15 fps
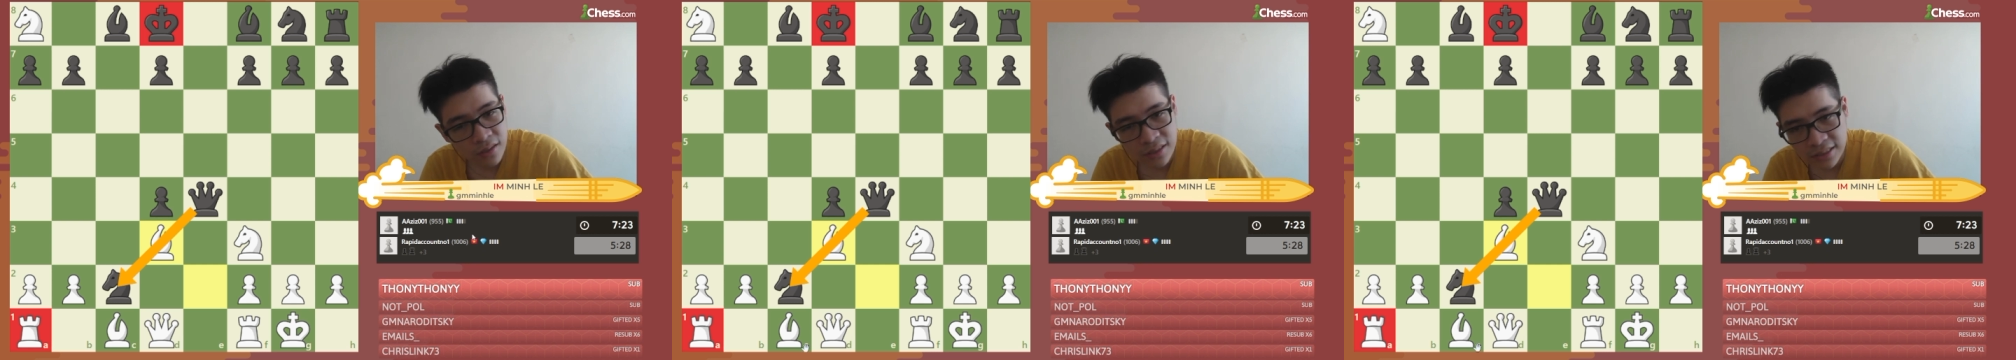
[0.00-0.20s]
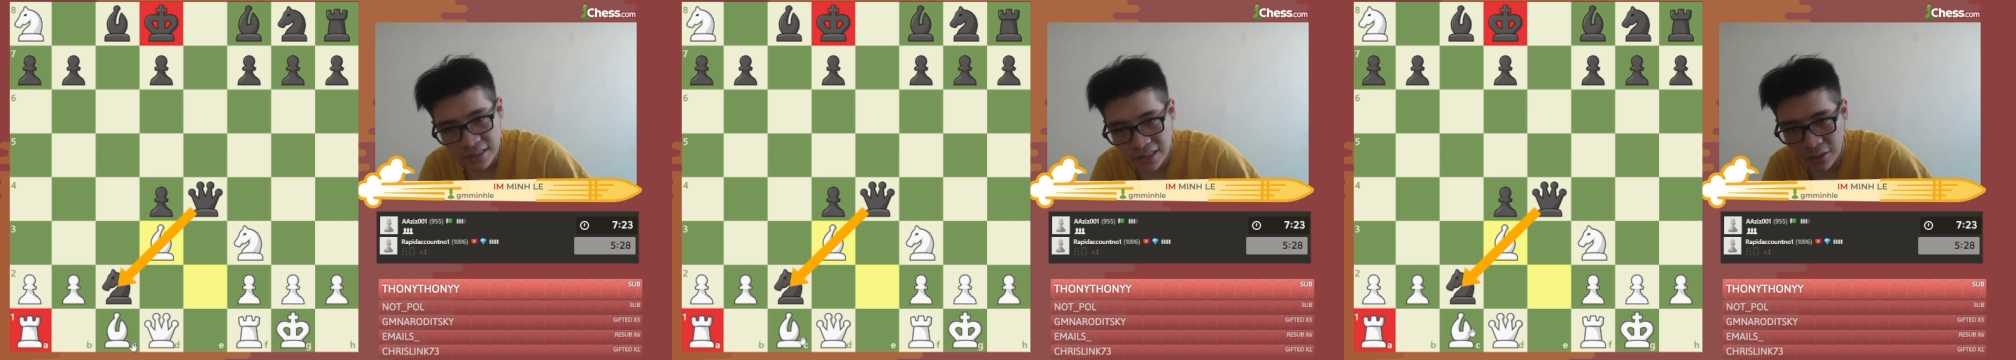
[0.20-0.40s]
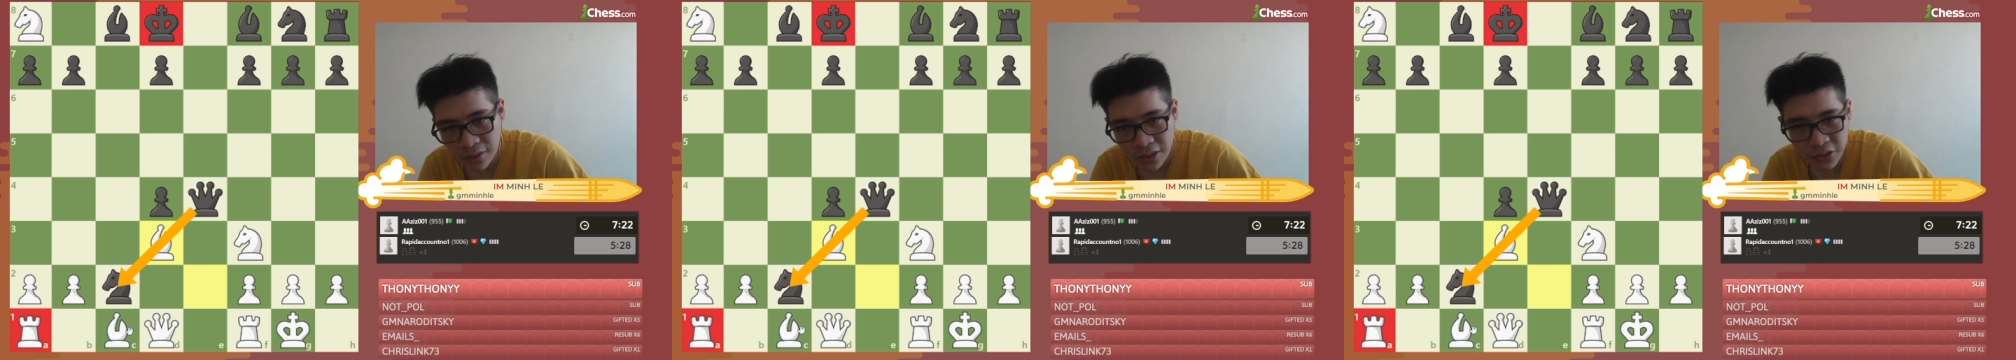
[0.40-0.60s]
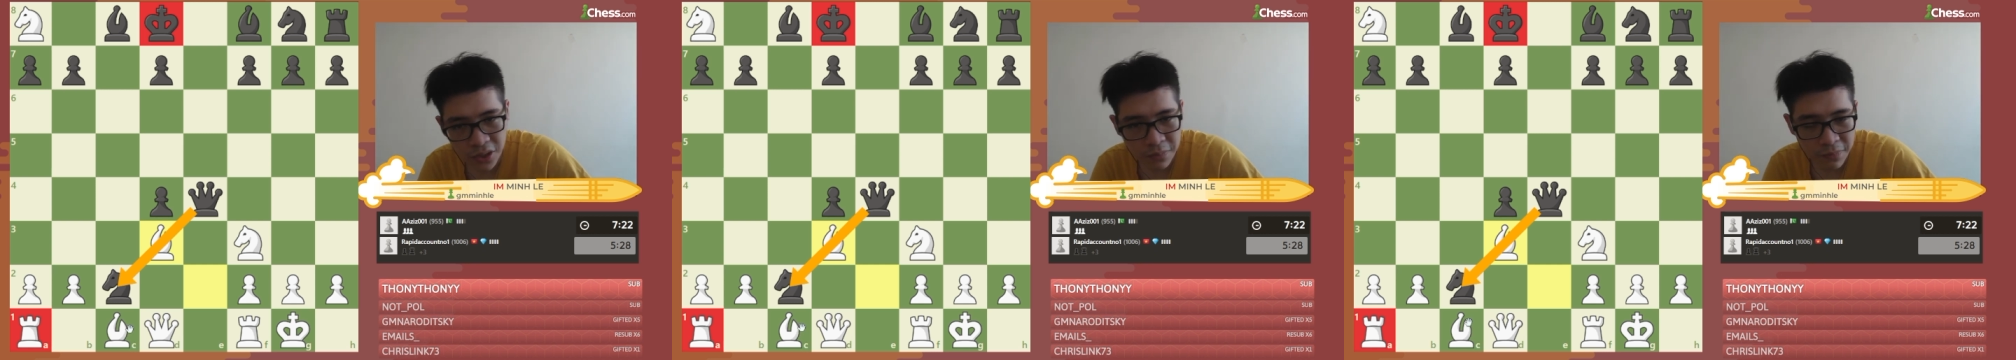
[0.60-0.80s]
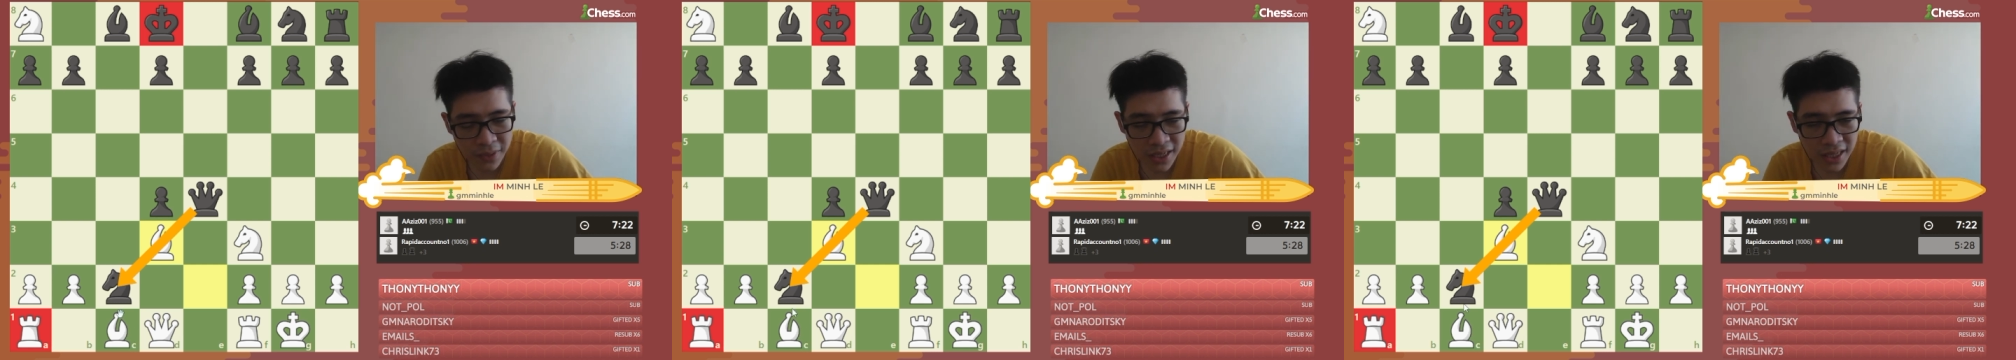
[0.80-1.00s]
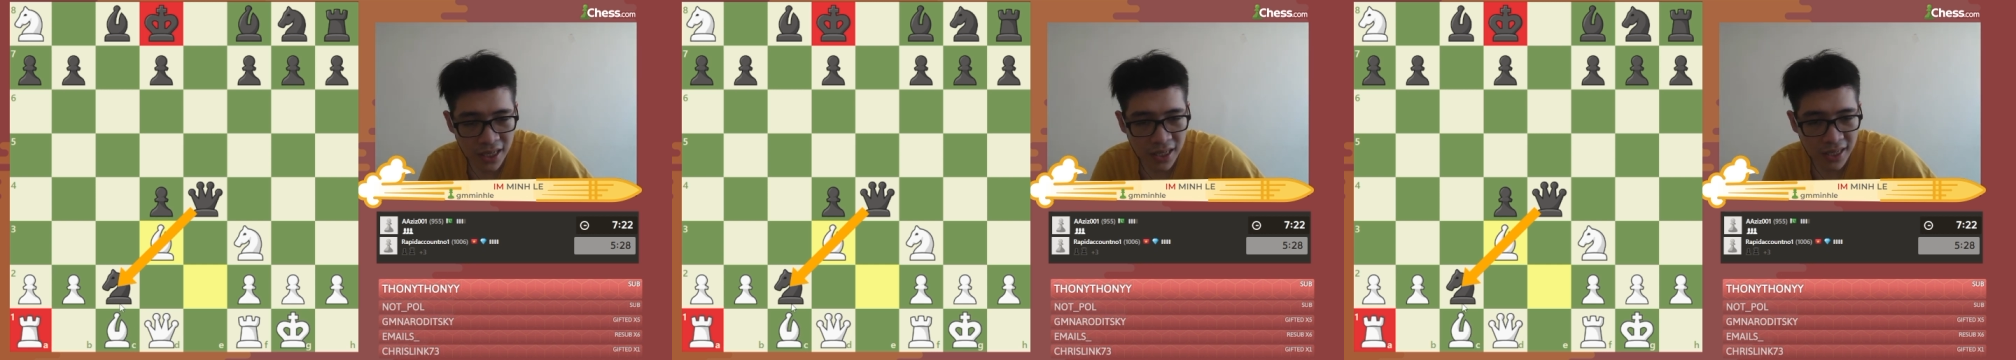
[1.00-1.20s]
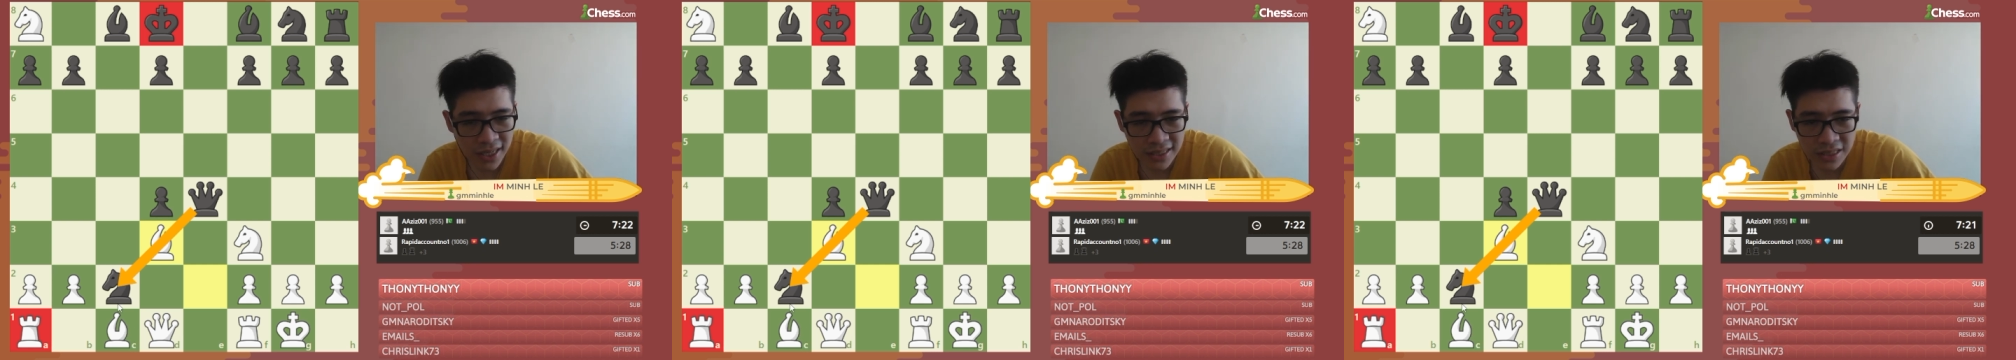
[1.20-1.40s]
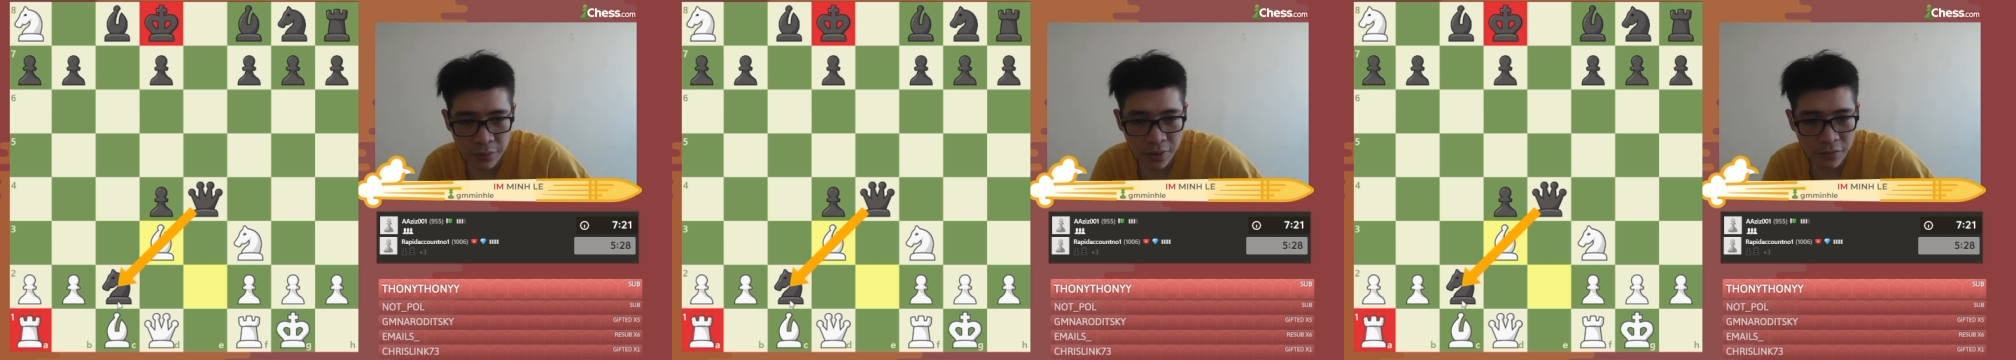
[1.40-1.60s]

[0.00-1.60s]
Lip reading: So it should be an easy win